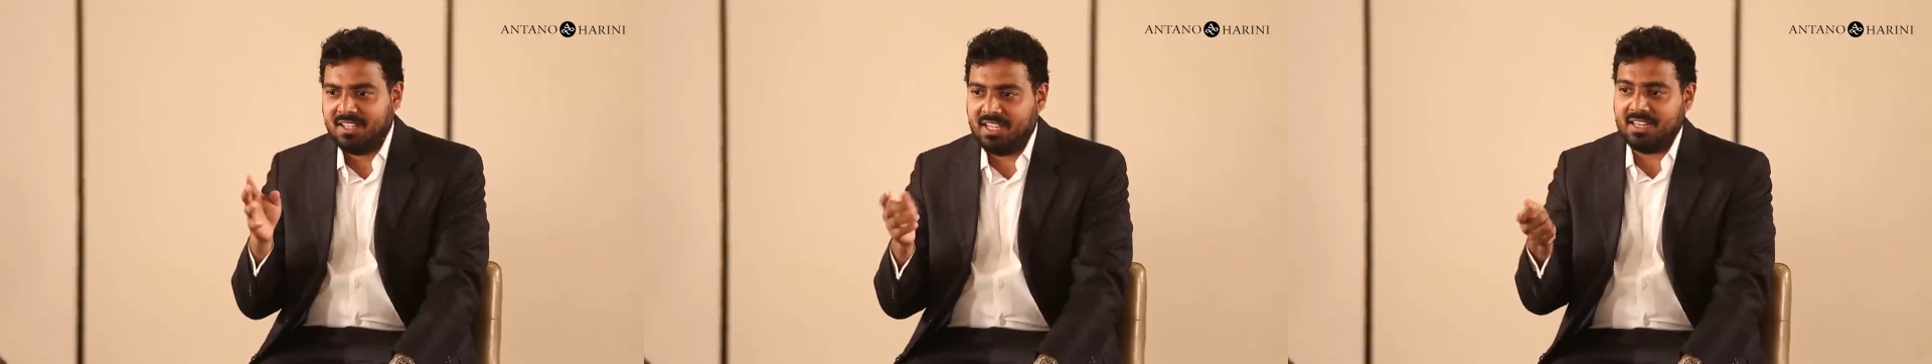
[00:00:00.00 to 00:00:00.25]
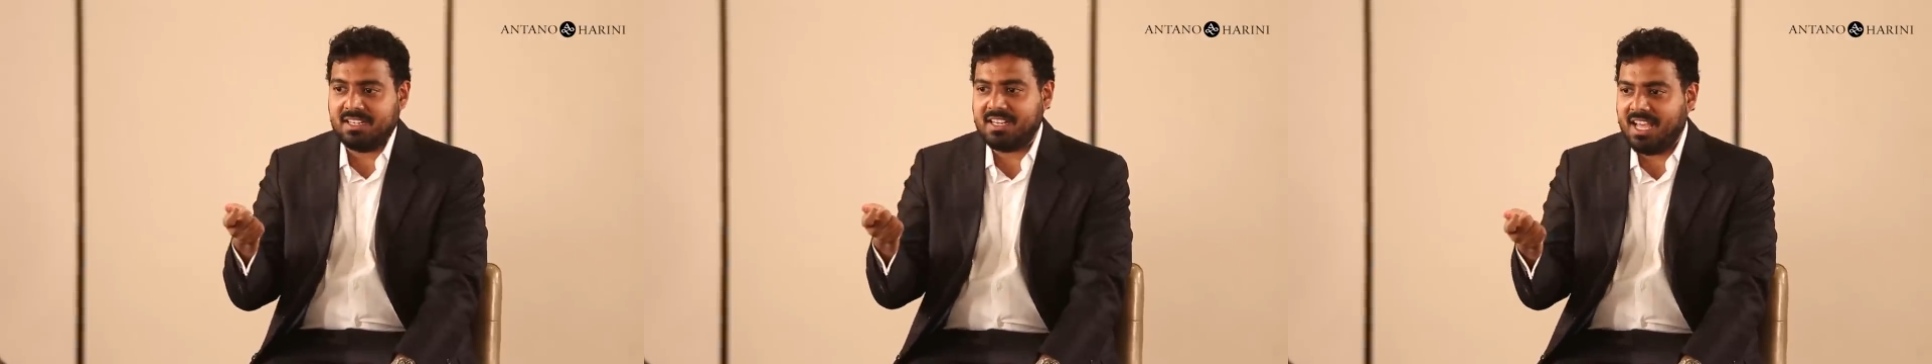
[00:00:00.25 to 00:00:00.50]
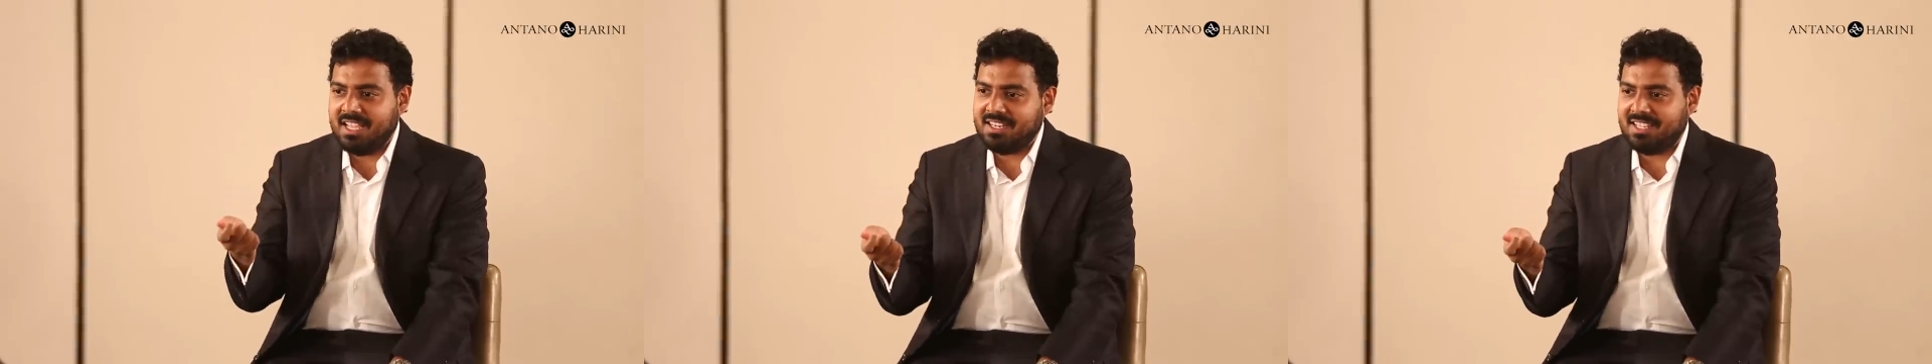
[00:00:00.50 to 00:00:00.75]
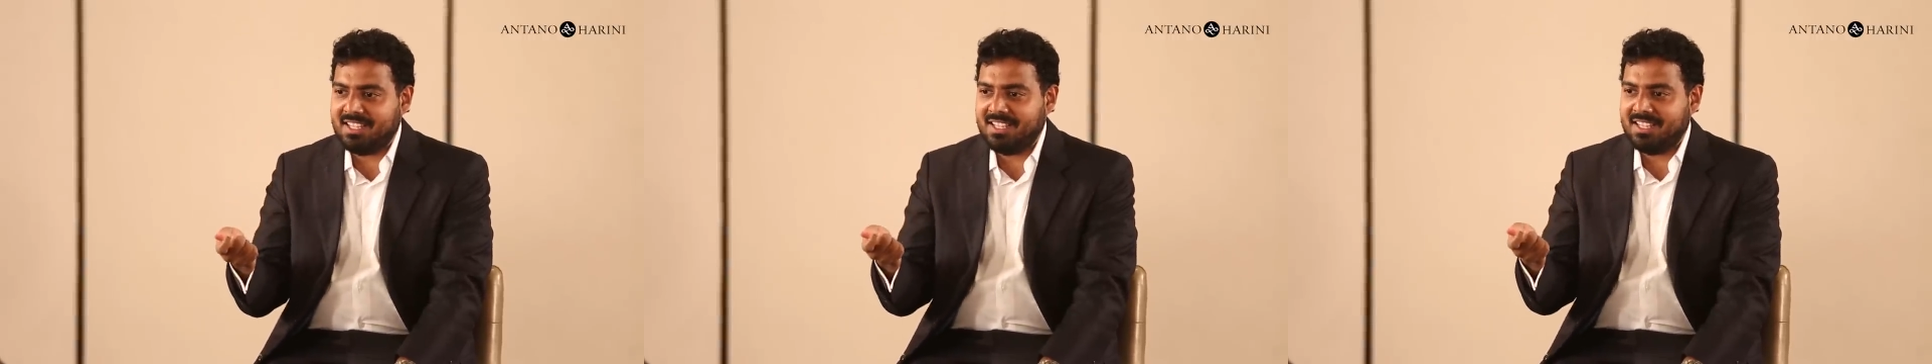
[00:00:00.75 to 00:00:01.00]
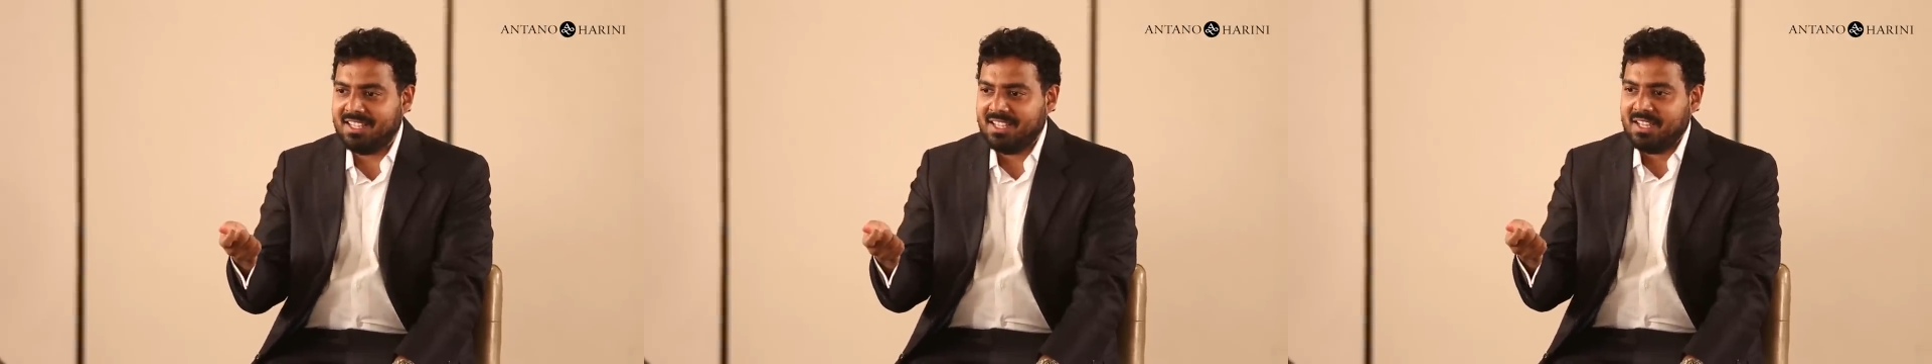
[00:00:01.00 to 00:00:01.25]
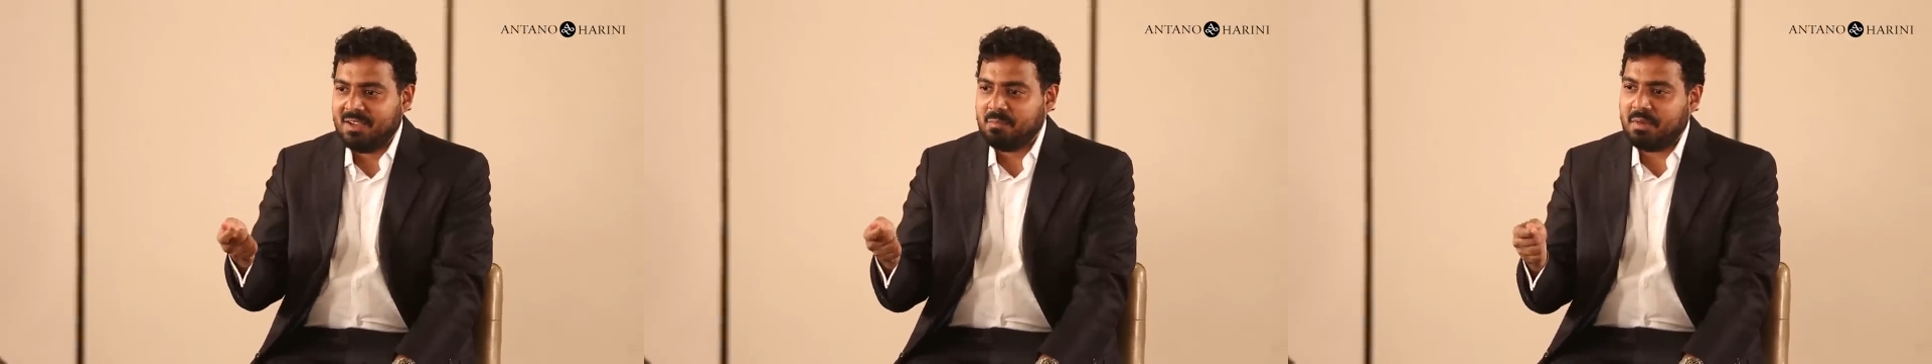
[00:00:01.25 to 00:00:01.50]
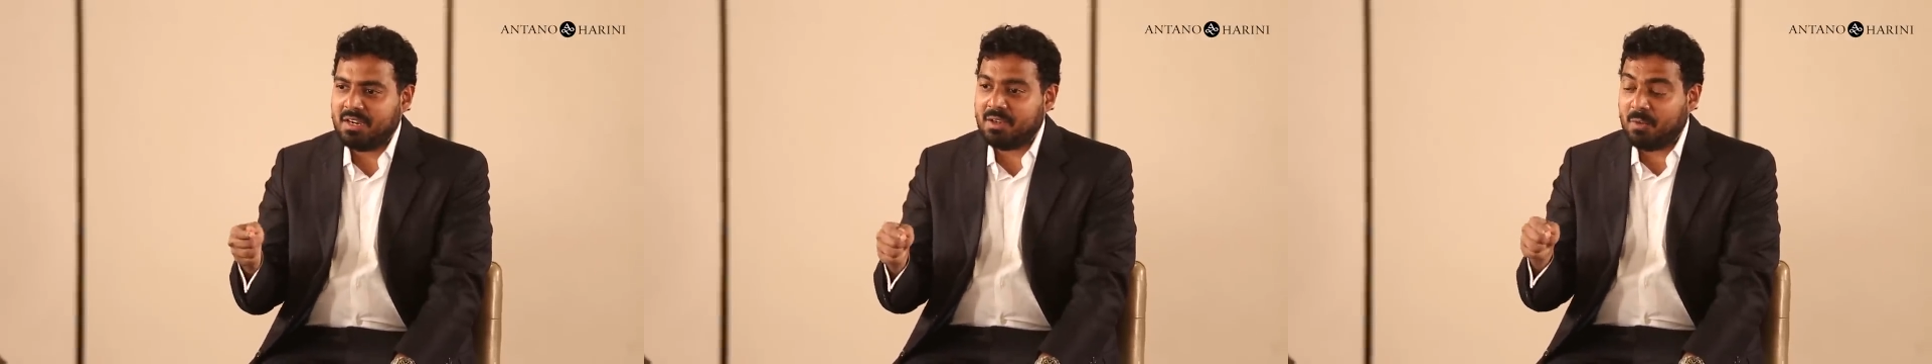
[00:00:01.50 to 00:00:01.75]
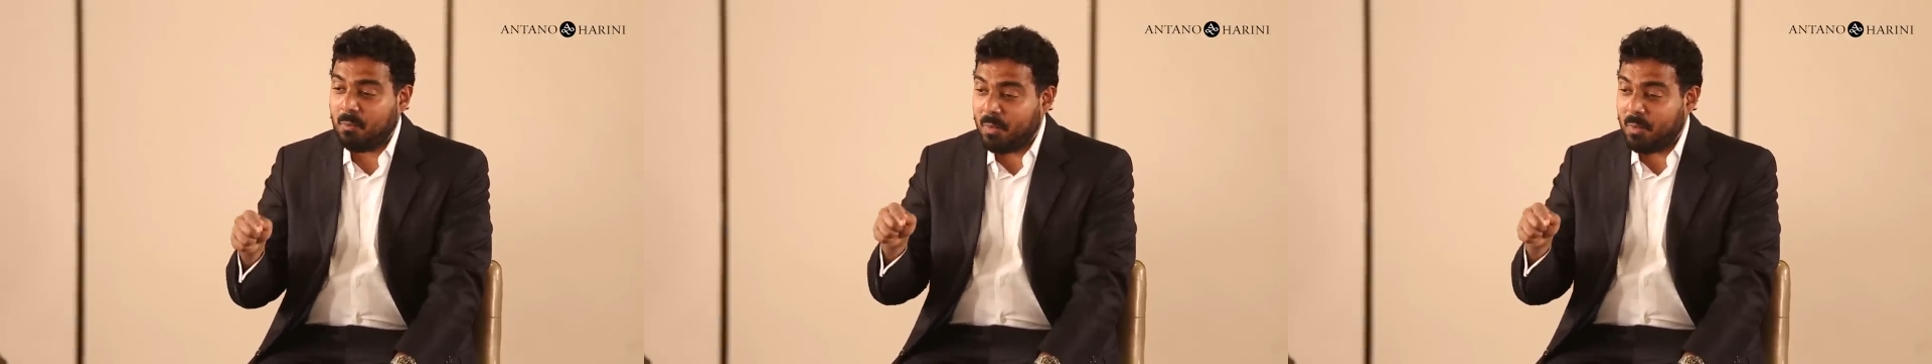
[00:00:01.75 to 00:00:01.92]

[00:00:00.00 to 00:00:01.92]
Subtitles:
in a diary, but